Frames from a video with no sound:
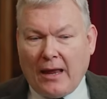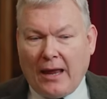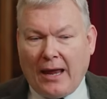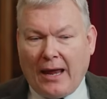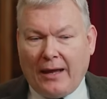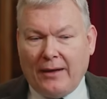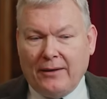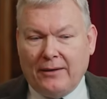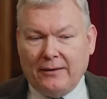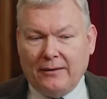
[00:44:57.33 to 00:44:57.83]

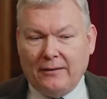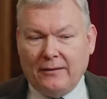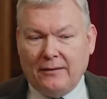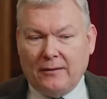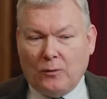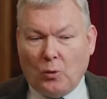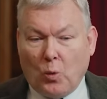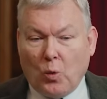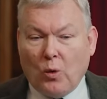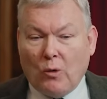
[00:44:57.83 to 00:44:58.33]
And
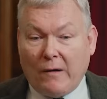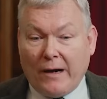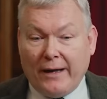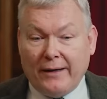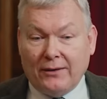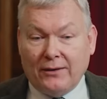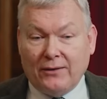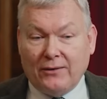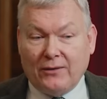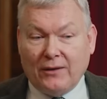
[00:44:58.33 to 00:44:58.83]
the war
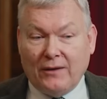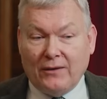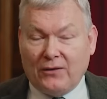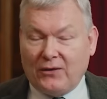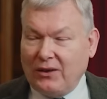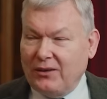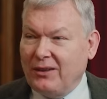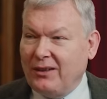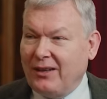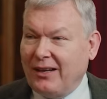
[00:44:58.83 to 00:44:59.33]
ends, and
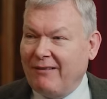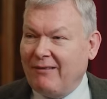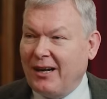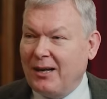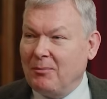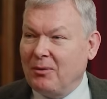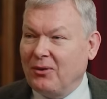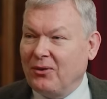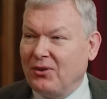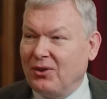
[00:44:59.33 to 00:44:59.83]
suddenly they're
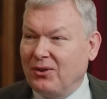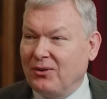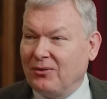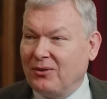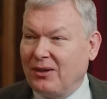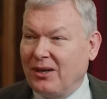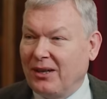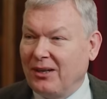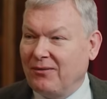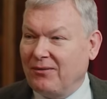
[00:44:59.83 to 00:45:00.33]
able to
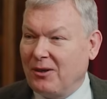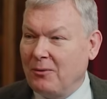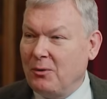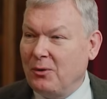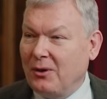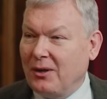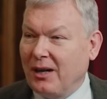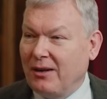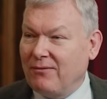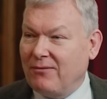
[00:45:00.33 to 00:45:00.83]
kind of
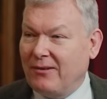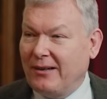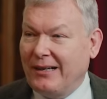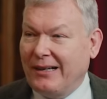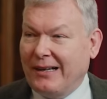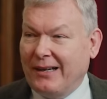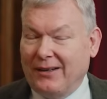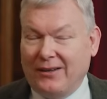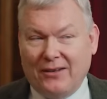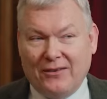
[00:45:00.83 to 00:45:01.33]
communicate
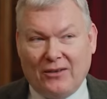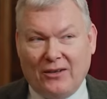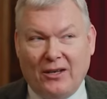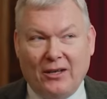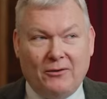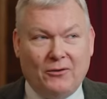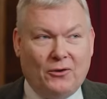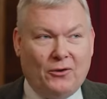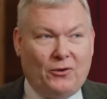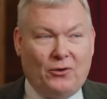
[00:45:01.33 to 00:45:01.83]
freely. And
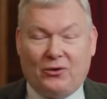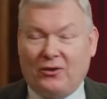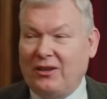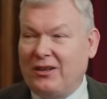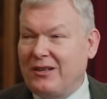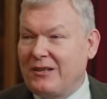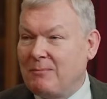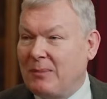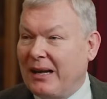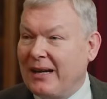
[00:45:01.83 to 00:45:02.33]
you see
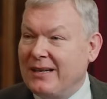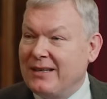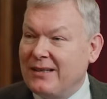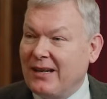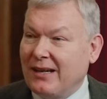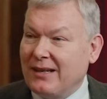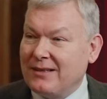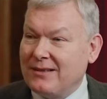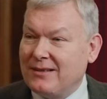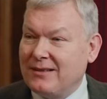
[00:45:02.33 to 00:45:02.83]
these plain
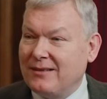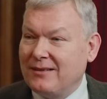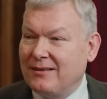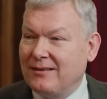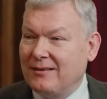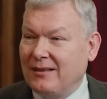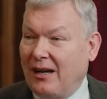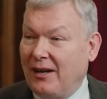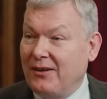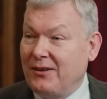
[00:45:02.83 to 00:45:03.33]
text,
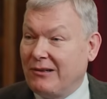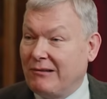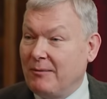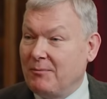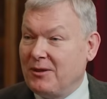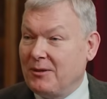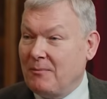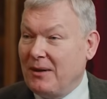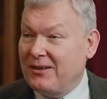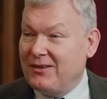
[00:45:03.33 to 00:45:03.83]

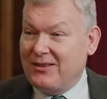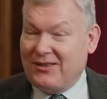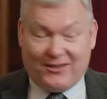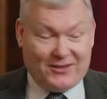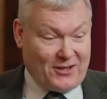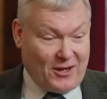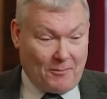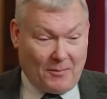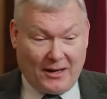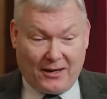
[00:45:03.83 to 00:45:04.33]
unencrypted messages
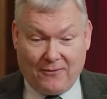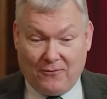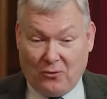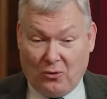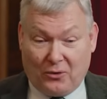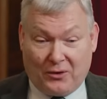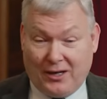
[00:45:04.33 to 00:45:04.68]
going back and forth,